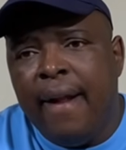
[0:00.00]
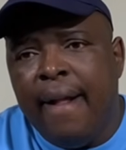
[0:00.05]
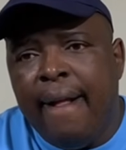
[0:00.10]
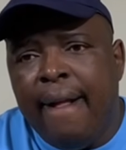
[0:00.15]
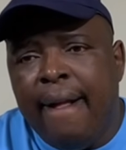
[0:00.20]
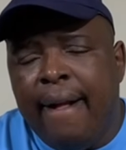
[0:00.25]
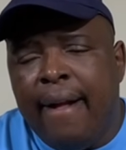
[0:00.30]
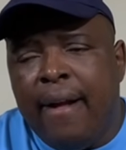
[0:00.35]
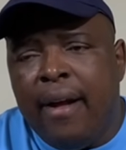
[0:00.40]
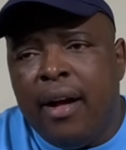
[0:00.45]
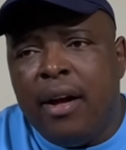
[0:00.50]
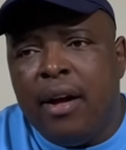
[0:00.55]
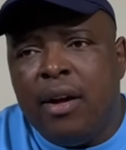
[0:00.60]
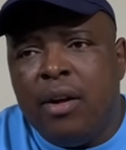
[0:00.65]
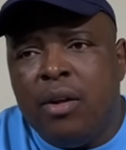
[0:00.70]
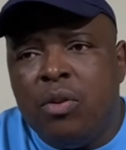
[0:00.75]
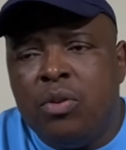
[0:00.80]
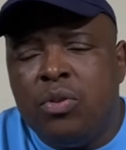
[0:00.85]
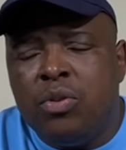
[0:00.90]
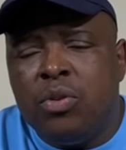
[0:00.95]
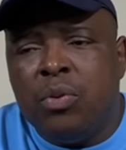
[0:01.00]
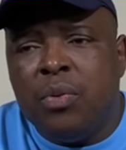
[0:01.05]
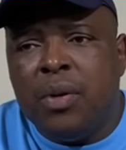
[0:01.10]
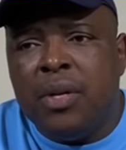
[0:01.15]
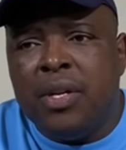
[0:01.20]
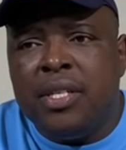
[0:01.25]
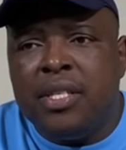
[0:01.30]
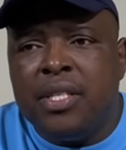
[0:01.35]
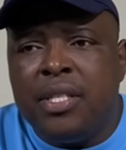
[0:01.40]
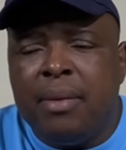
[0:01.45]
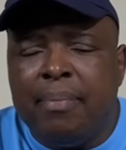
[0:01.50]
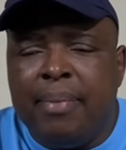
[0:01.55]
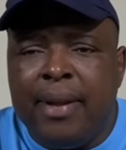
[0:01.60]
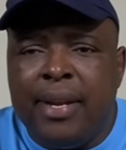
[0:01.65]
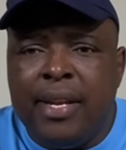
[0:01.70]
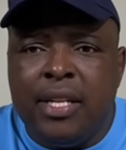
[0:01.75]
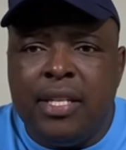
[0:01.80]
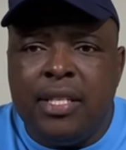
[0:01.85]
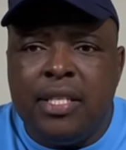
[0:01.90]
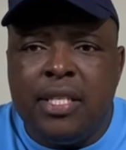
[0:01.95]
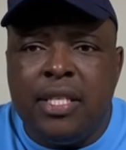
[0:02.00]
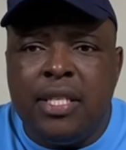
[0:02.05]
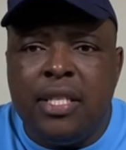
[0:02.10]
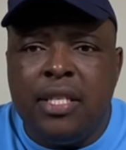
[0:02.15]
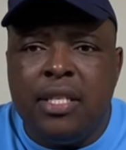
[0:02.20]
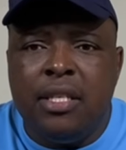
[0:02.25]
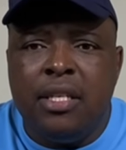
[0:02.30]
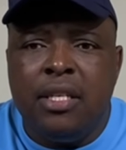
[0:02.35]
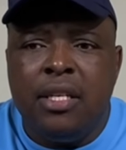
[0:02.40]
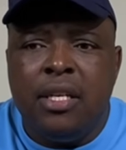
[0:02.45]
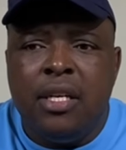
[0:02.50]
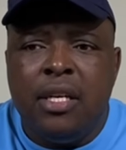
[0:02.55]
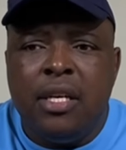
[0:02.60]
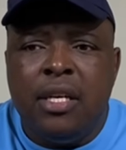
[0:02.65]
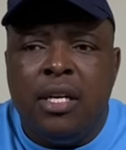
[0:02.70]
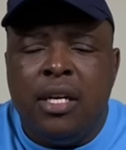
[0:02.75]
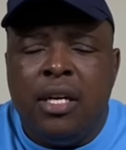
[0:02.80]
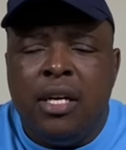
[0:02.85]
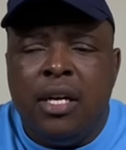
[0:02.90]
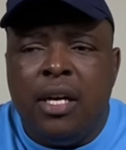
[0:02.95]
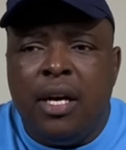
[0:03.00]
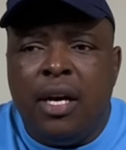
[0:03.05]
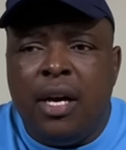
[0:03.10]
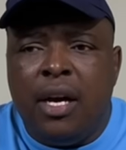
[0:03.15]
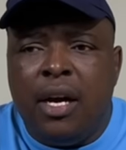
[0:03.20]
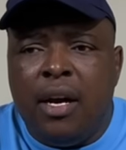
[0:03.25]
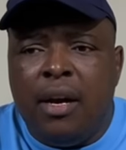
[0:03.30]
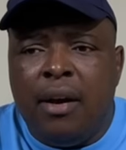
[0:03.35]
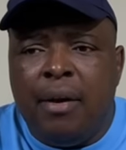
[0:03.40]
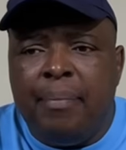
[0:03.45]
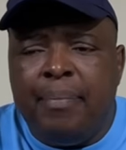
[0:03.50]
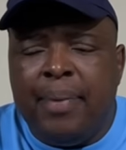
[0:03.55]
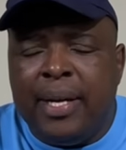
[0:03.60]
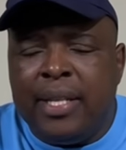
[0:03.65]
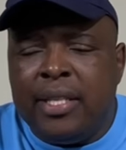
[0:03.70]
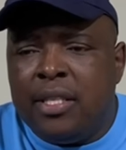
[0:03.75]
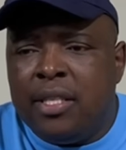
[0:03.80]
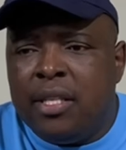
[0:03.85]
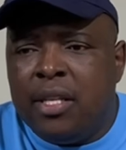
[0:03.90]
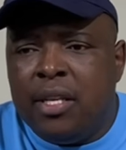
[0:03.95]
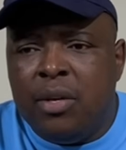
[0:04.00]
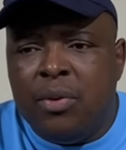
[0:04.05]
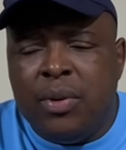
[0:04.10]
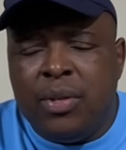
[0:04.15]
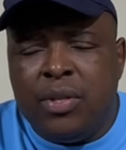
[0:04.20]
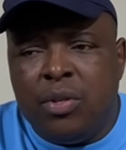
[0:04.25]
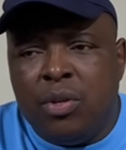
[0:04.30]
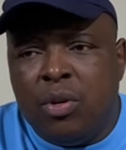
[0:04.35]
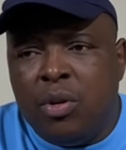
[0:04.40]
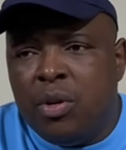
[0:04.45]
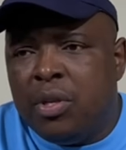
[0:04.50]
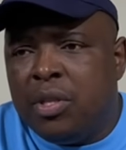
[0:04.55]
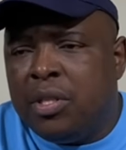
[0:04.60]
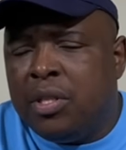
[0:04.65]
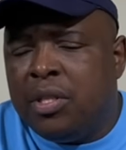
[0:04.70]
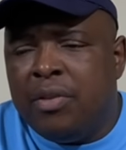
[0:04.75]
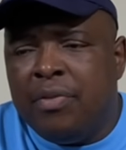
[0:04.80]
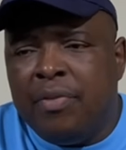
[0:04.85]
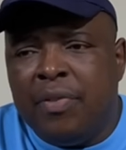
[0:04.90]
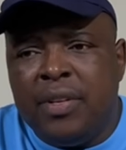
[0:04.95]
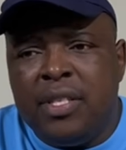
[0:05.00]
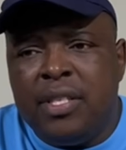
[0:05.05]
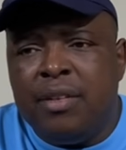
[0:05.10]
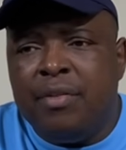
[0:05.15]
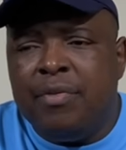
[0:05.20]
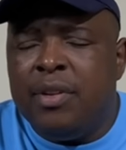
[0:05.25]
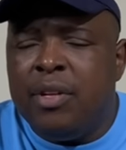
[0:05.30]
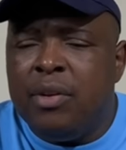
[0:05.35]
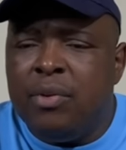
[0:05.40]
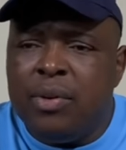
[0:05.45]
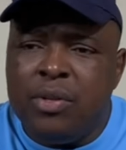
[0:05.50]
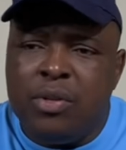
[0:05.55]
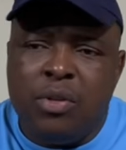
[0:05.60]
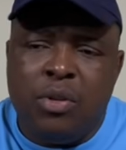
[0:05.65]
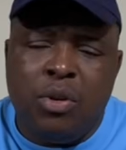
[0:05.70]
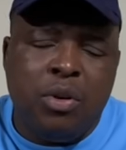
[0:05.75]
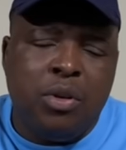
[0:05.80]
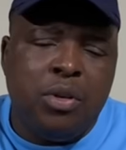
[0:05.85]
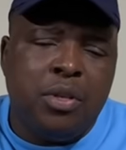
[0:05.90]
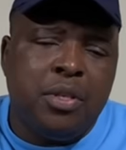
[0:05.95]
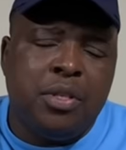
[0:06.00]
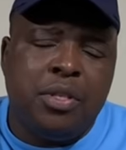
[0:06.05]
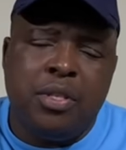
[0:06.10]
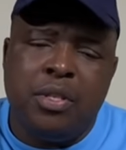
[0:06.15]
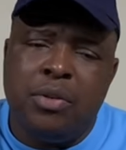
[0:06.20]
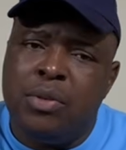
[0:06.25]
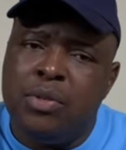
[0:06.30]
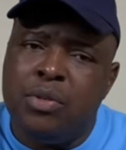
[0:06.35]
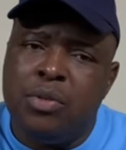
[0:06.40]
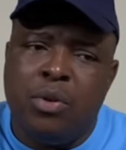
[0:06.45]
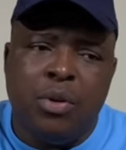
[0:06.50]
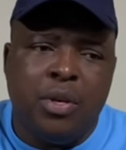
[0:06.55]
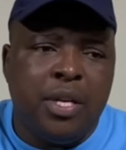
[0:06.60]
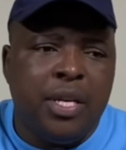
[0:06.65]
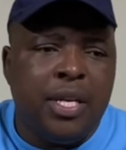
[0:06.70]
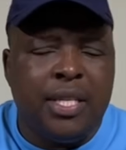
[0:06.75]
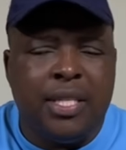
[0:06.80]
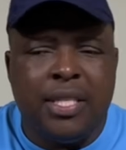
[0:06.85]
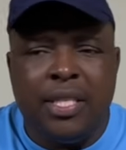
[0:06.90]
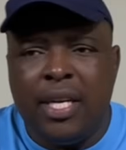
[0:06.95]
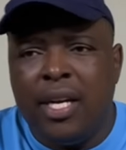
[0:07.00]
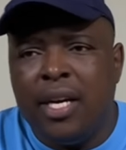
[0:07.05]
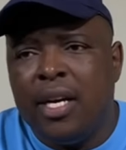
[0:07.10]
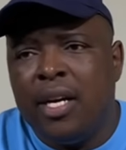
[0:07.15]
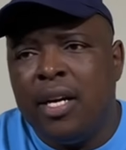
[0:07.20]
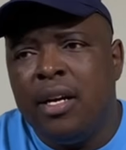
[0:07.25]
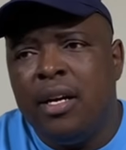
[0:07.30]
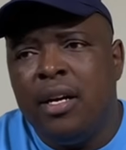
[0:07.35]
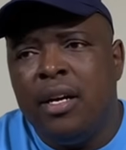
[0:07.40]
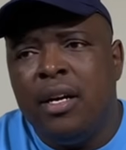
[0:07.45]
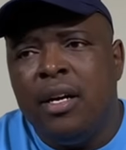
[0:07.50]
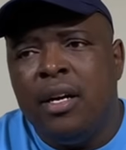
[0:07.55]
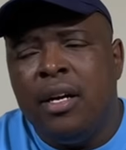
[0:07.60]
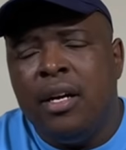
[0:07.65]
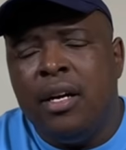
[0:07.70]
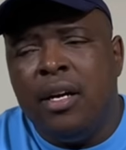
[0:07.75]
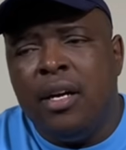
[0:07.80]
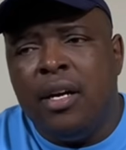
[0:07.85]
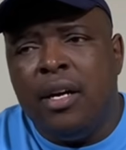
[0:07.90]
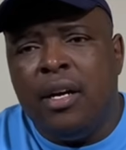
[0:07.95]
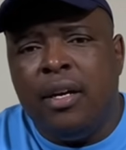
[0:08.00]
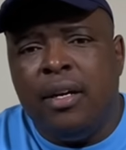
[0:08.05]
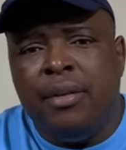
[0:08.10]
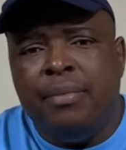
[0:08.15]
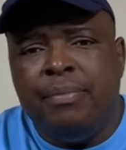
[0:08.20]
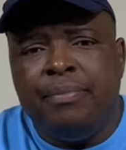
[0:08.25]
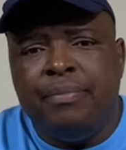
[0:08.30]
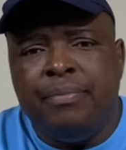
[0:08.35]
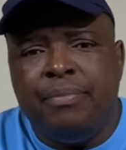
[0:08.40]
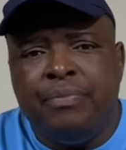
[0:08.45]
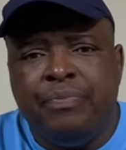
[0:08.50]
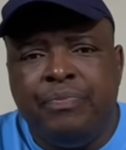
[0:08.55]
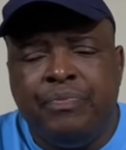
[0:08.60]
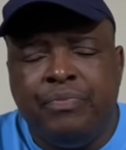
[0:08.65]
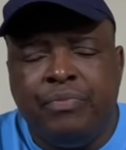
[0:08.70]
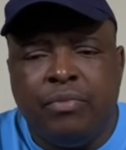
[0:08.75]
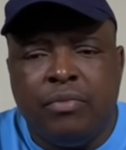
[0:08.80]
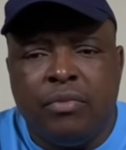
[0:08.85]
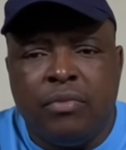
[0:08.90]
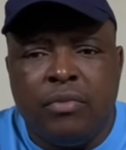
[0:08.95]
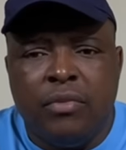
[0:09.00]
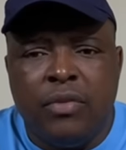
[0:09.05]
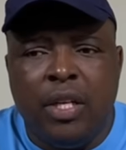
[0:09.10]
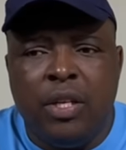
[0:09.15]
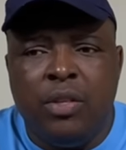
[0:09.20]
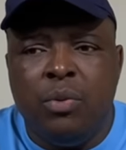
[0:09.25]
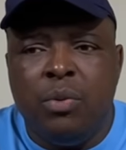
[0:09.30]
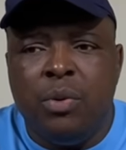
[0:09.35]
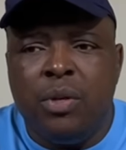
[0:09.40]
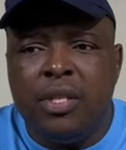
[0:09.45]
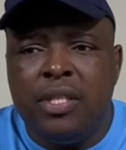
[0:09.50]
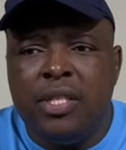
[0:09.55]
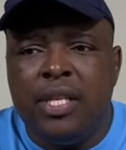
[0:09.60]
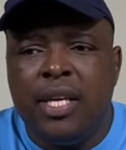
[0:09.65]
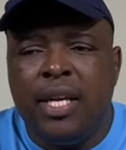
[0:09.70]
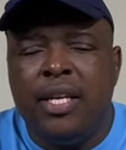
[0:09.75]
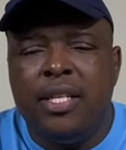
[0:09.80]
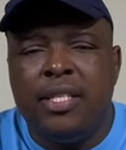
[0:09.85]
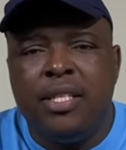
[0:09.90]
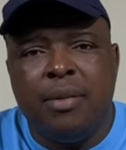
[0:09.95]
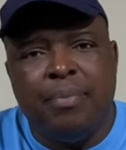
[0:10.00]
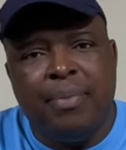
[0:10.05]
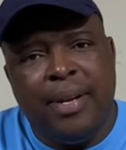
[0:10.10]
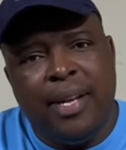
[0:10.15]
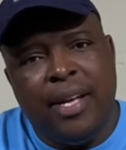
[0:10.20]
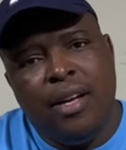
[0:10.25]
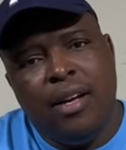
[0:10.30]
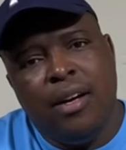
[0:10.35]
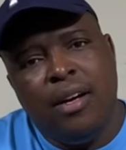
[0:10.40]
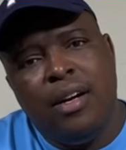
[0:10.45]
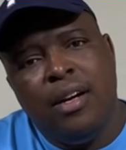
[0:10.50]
Also won us the penalty. But he was good defensively. Was good in attack. You wouldn't say he's a player